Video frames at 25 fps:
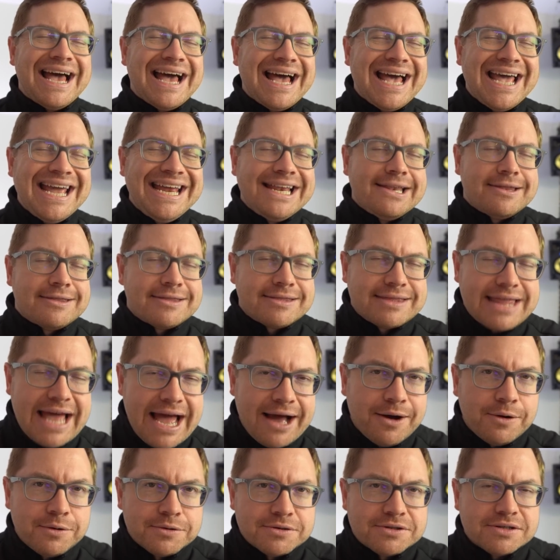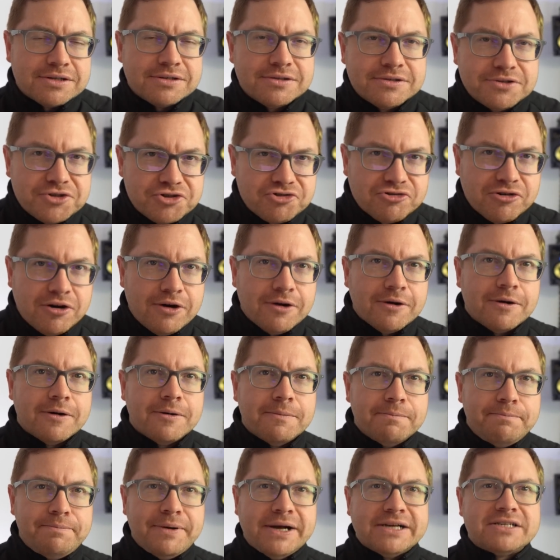8,000-strong
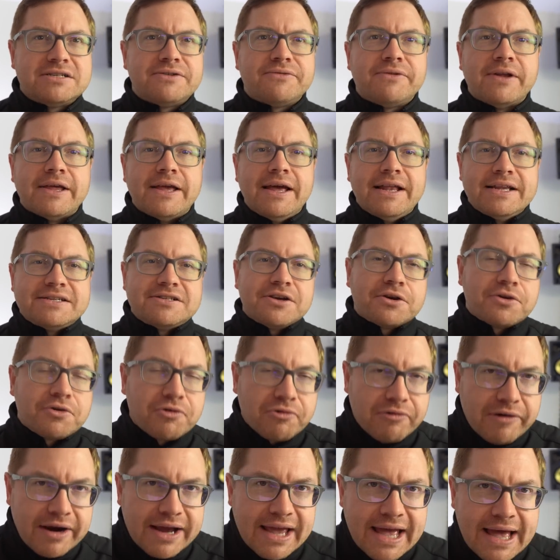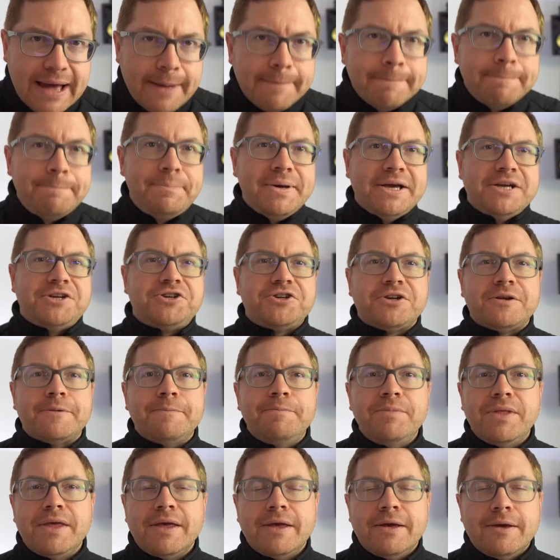bus fleet, and it's a great ambition,
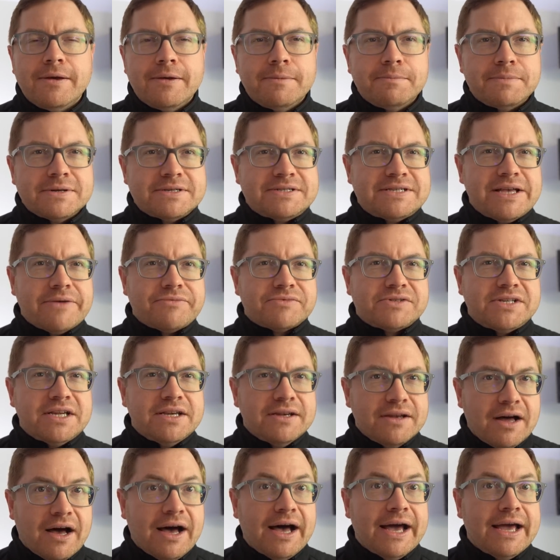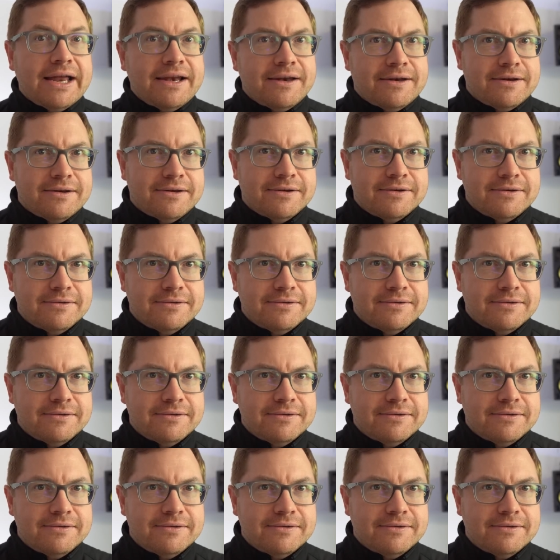but 79